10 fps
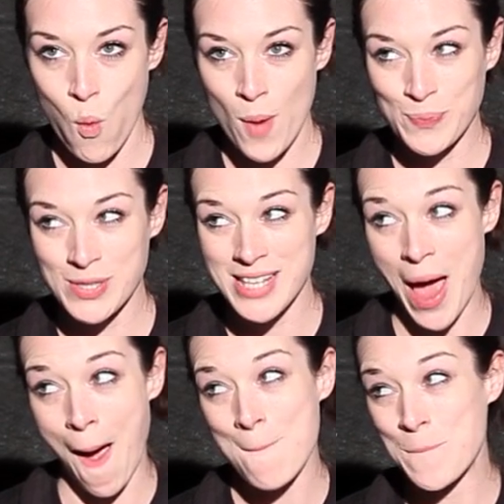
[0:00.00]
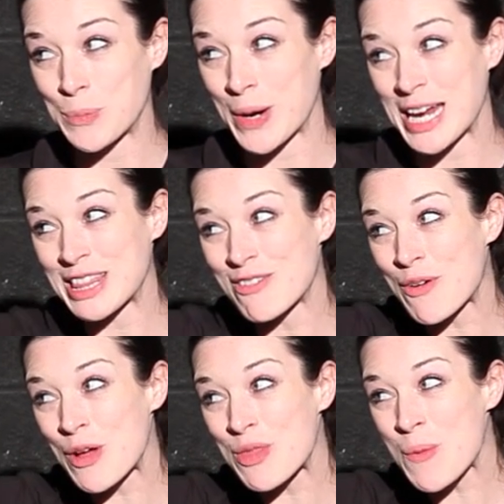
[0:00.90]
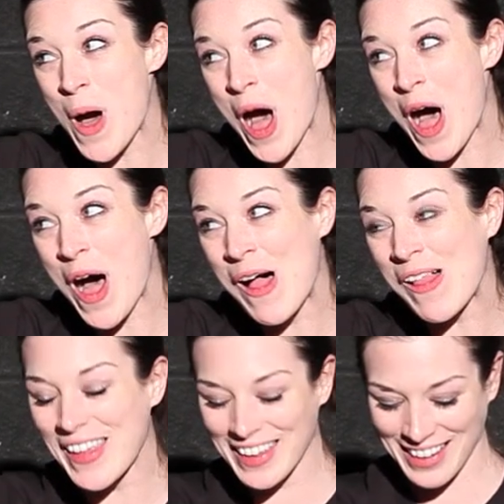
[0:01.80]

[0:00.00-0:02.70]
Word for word: Whoops, breaking the fourth wall.